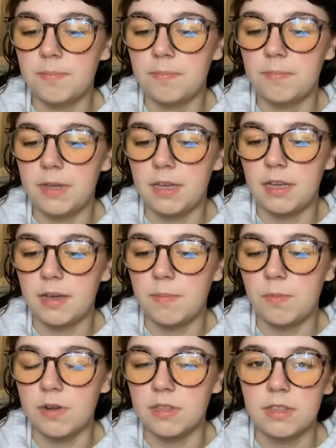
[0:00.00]
big
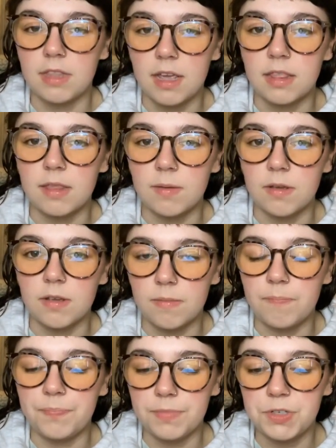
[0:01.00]
point that the
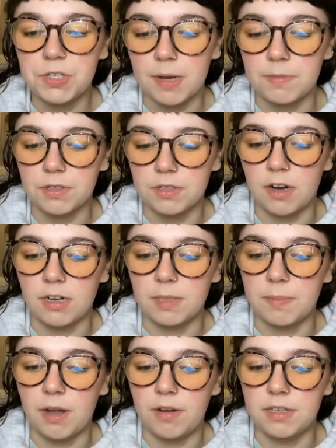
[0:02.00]
chapter talked
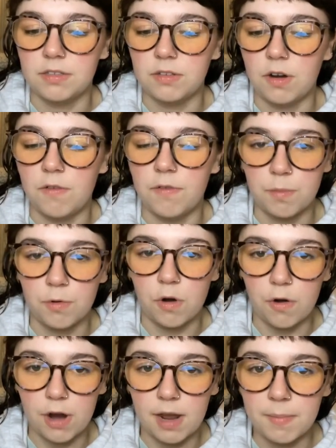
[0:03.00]
about is
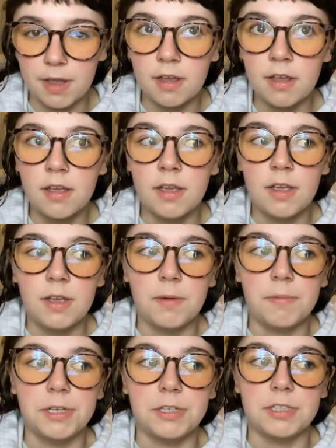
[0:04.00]
overprogramming,
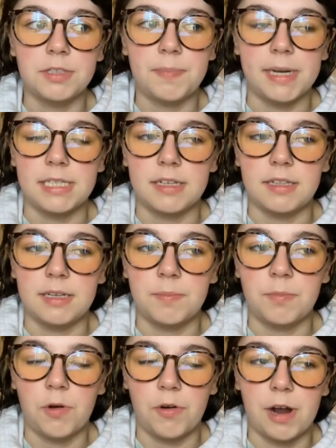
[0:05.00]
which is basically
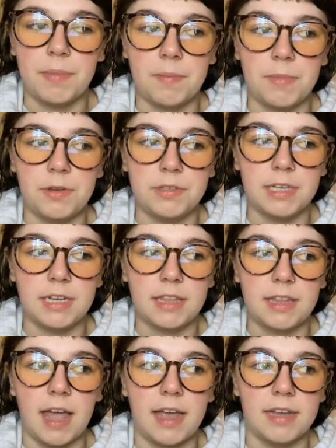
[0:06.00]
programming music
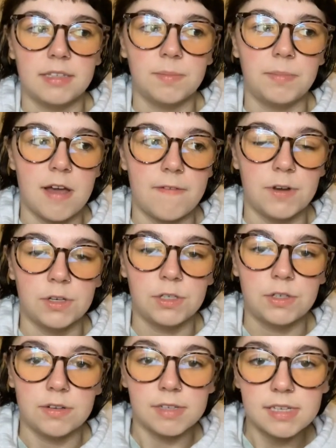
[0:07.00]
that is above your
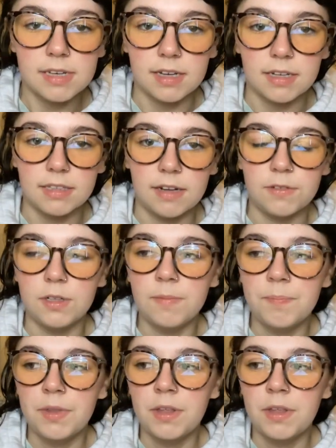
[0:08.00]
student's skill level.